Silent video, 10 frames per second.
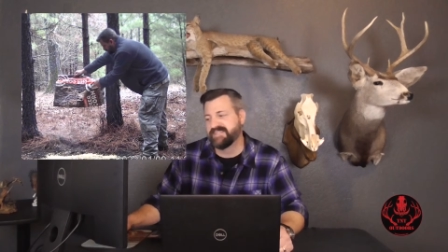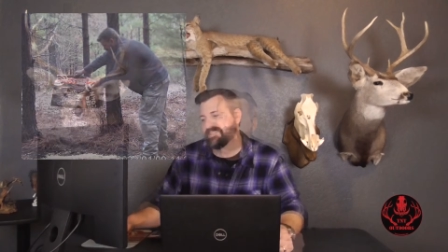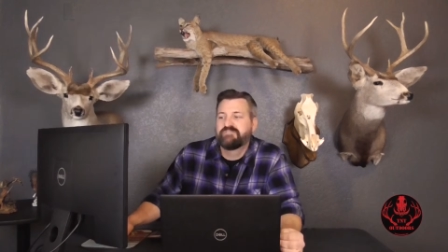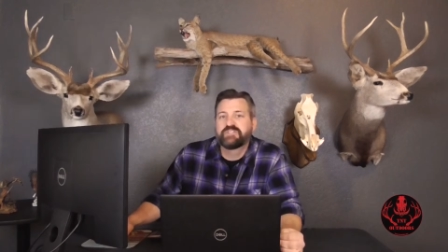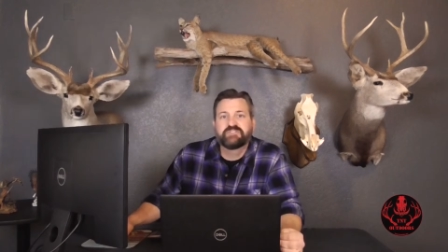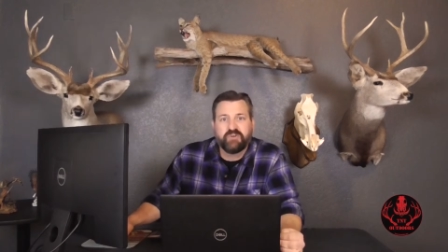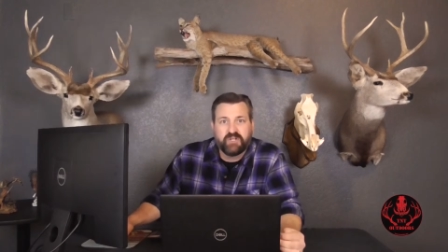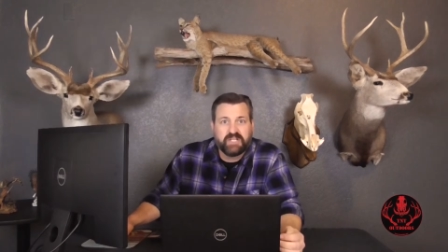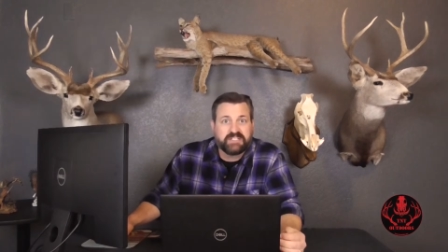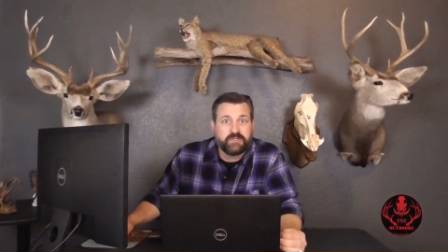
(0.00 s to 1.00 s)
First of
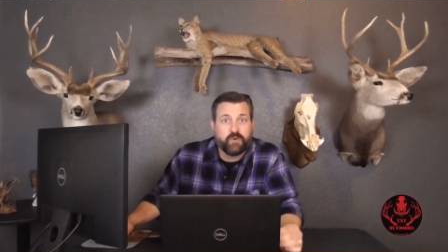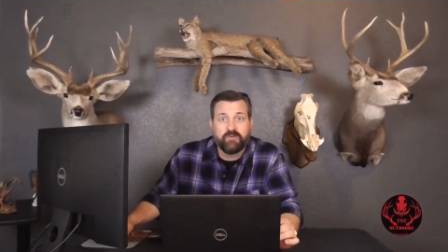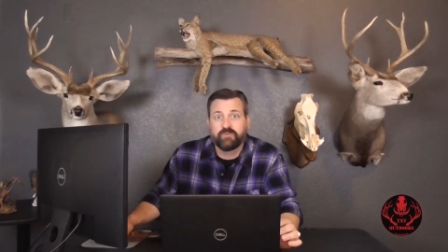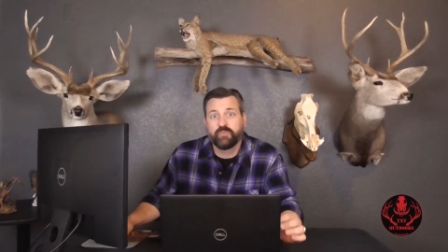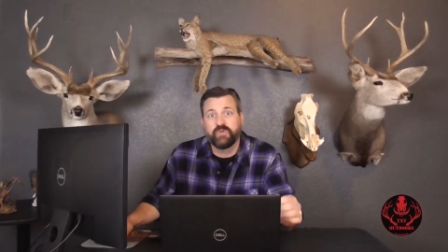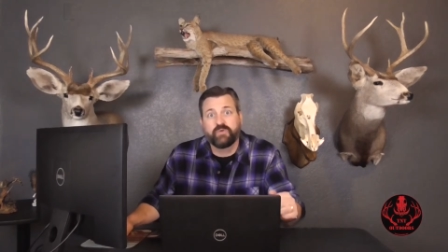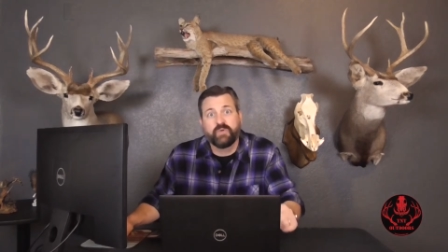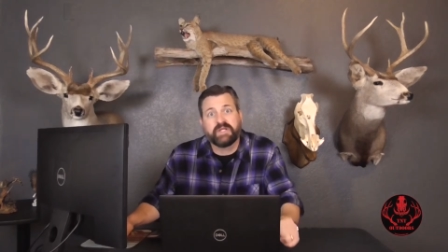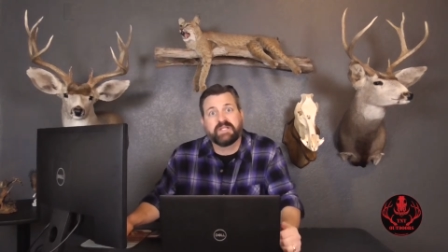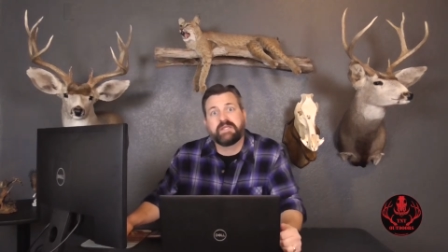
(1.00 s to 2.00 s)
all, I'd like to go over real
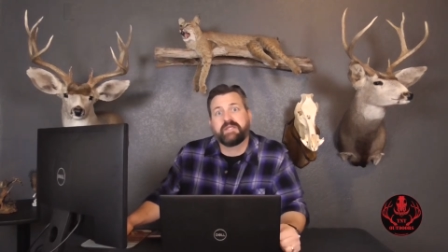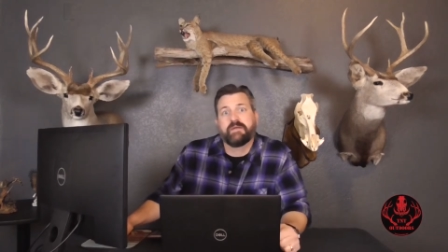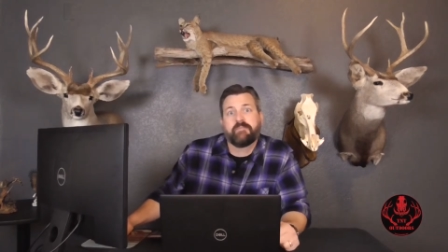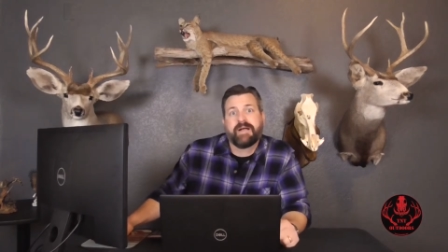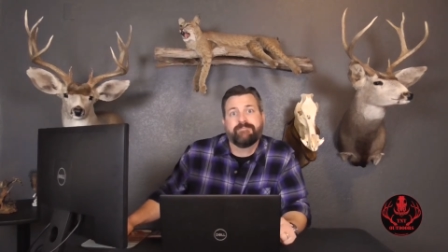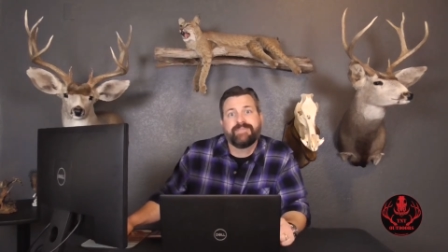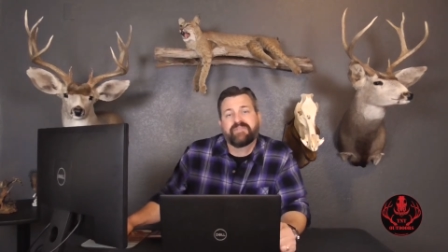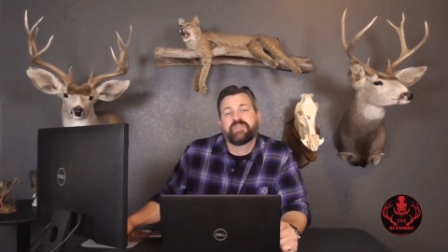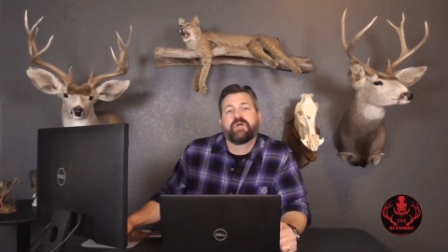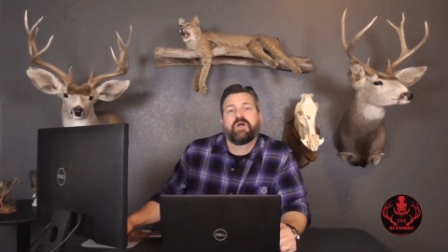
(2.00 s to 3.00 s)
quickly my
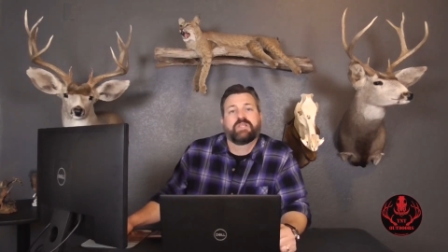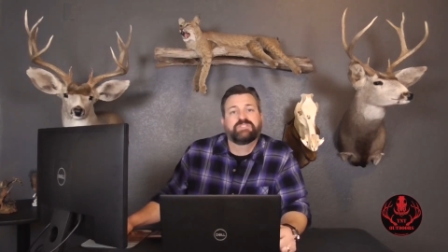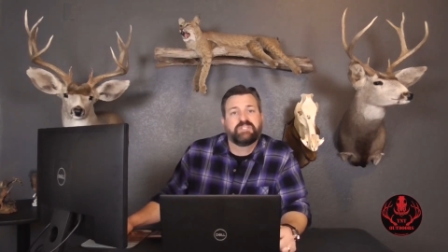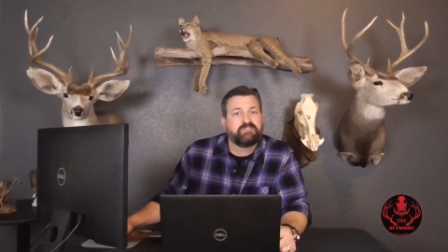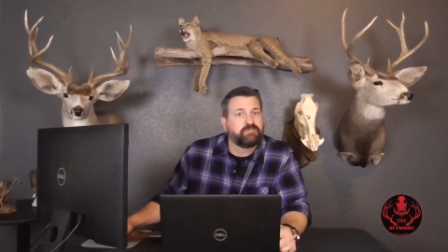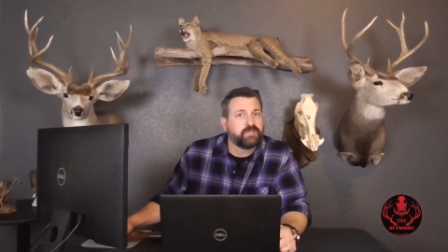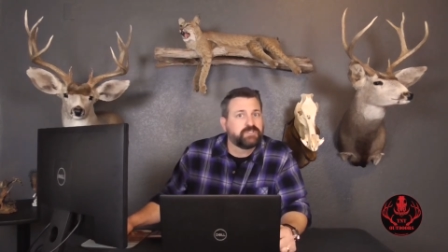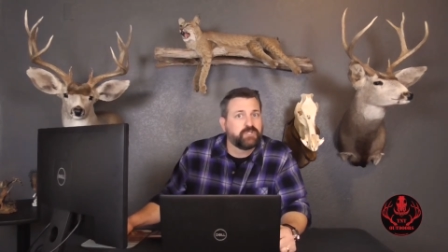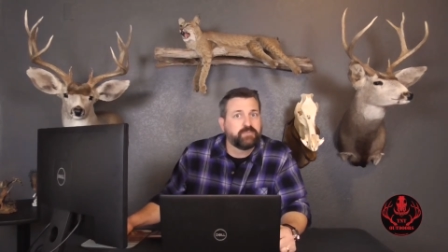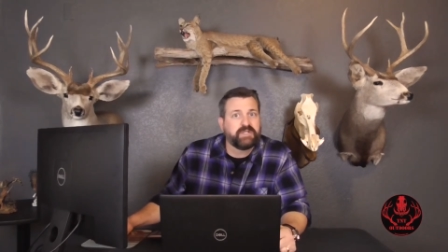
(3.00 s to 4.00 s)
methodology for
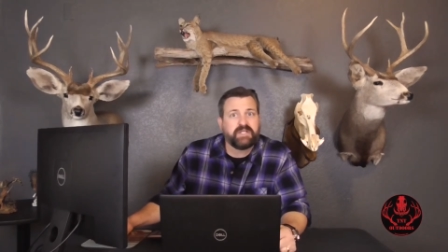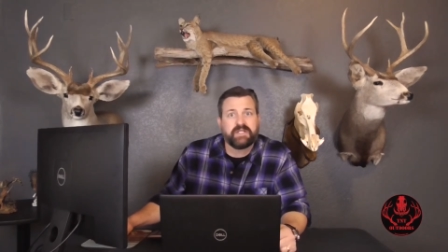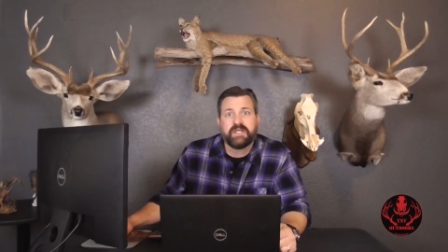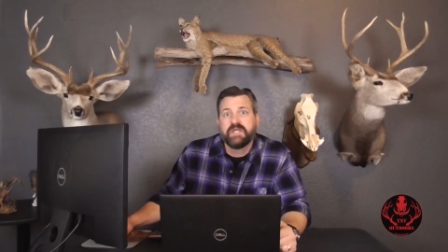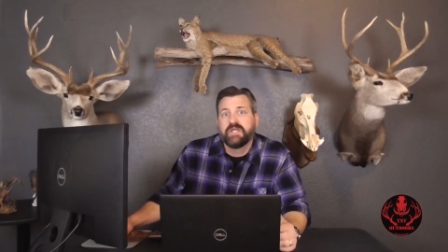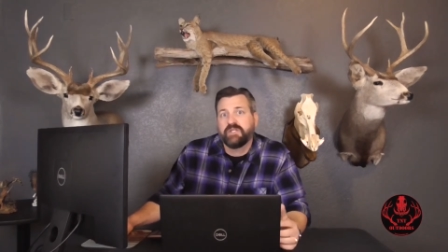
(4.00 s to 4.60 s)
determining,